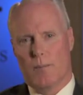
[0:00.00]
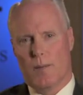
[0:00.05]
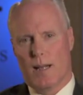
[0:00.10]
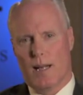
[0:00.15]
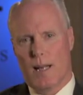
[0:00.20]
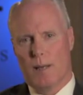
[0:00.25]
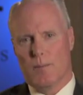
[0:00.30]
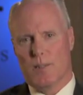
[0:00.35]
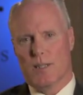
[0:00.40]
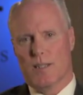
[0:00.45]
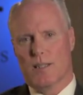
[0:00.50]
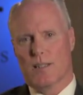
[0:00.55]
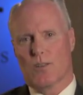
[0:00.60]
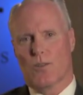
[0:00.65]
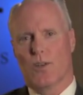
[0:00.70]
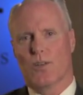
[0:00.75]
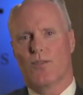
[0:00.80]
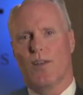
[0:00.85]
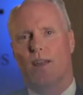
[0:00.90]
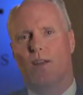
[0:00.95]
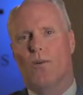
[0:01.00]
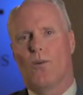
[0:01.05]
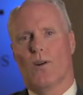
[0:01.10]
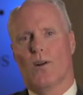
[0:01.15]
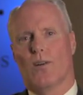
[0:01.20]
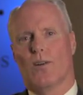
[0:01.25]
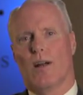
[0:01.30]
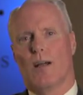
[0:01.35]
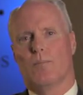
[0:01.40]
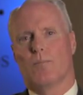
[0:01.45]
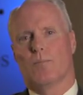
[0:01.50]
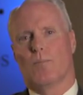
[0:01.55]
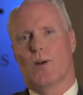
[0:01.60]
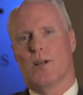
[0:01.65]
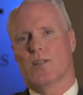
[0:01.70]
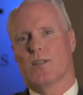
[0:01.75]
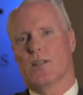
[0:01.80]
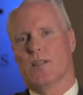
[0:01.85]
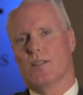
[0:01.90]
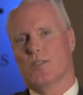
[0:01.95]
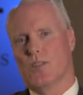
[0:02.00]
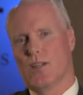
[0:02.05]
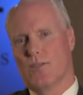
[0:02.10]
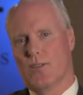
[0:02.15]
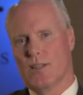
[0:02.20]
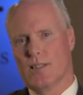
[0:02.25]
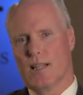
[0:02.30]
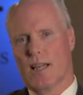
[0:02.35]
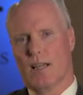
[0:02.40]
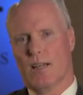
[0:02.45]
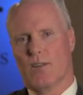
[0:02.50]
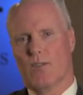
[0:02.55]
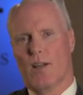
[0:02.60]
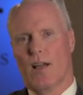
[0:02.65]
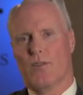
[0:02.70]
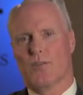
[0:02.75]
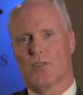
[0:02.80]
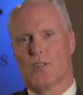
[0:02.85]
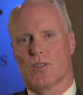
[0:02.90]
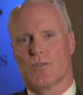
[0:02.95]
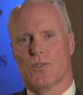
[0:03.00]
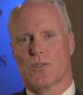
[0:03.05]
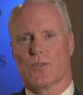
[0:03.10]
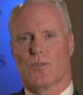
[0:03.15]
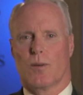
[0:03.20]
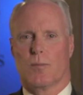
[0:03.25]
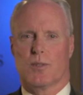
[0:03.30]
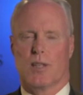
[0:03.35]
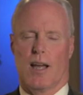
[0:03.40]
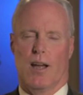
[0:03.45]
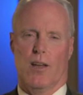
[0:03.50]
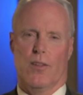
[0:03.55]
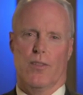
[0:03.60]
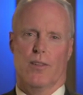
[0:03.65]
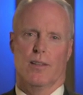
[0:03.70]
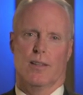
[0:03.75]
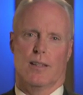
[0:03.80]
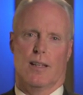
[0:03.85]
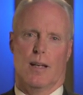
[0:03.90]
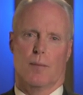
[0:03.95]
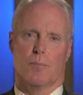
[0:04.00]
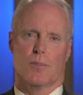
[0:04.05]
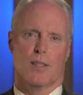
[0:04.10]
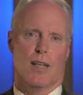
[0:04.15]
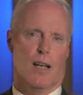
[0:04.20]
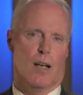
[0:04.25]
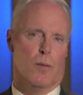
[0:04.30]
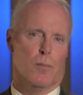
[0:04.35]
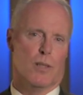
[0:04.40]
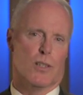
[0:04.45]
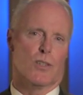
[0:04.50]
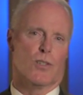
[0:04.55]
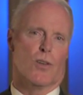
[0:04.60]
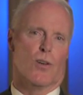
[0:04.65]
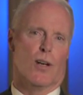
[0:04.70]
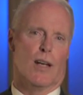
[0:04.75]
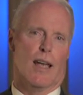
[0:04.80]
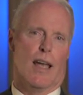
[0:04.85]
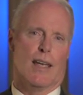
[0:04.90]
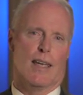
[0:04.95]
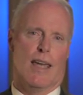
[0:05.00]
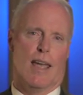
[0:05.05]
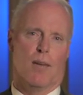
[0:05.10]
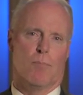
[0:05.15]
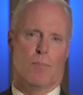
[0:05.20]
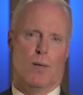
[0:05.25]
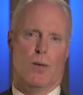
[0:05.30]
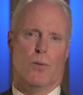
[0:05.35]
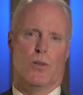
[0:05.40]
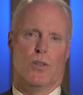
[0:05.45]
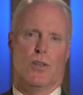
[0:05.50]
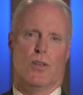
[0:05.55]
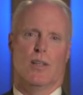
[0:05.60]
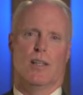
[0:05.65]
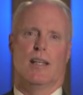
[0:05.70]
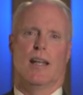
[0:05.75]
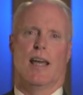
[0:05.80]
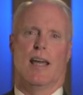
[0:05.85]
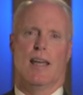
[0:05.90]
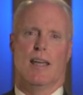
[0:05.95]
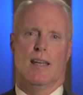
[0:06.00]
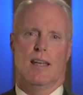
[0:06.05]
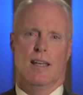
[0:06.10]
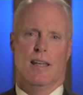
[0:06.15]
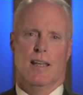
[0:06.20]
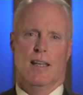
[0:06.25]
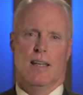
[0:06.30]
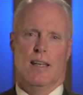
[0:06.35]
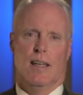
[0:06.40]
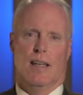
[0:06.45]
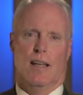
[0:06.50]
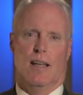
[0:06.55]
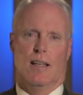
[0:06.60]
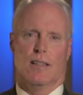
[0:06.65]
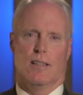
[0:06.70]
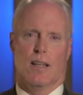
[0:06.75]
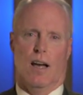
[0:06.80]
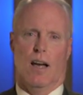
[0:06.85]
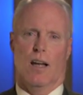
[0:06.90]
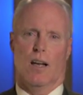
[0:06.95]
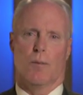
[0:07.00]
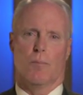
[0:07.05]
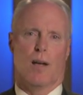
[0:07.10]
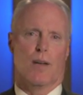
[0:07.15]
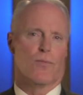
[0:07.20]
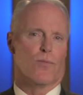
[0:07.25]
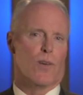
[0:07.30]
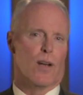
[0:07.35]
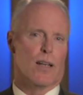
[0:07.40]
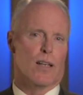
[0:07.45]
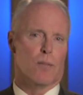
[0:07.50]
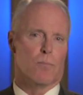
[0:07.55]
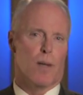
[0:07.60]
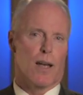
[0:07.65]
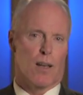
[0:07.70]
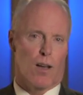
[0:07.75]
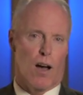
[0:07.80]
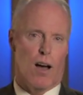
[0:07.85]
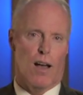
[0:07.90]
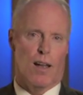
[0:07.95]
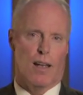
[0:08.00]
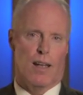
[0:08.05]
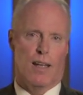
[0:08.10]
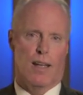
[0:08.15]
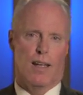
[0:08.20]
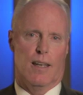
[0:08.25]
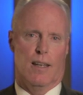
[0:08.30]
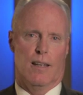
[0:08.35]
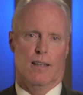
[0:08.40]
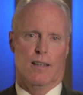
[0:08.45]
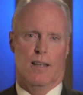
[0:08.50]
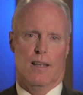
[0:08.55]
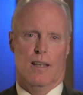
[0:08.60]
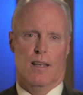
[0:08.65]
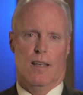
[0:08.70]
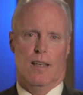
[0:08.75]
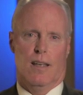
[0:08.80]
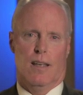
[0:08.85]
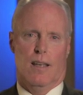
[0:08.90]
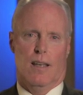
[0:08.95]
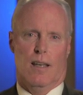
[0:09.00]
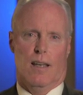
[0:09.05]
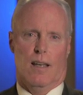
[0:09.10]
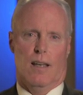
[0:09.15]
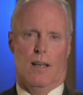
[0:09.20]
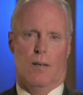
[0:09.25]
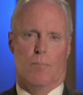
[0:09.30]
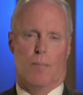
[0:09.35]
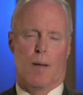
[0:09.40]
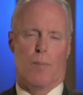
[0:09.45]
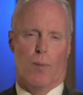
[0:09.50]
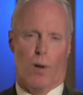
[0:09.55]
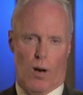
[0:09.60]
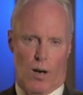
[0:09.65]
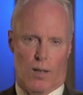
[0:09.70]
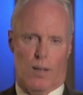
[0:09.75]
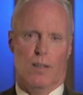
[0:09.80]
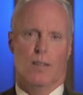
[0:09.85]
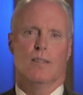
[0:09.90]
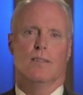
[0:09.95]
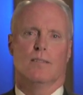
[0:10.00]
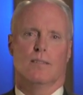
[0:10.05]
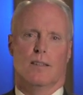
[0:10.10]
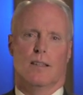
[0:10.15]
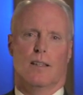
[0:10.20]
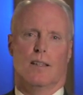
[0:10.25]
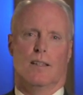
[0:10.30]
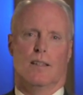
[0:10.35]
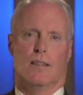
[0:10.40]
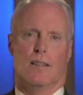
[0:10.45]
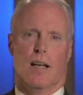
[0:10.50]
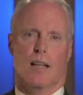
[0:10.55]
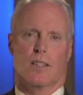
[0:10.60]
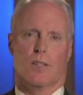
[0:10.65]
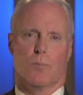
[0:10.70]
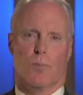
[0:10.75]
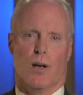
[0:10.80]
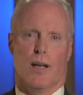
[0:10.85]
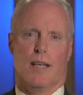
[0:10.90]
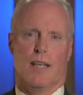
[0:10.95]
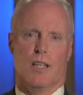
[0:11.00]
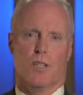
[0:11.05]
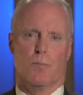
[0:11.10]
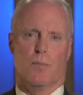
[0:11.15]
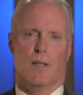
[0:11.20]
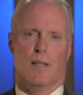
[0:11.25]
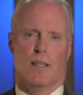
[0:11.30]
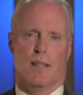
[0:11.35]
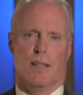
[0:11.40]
My name is Chris Van Gorder. I'm President and Chief Executive Officer for Scripps Health, and I'm terribly sorry I can't be with you today to honor my friend and my colleague and my partner, Dr. Brent Eastman.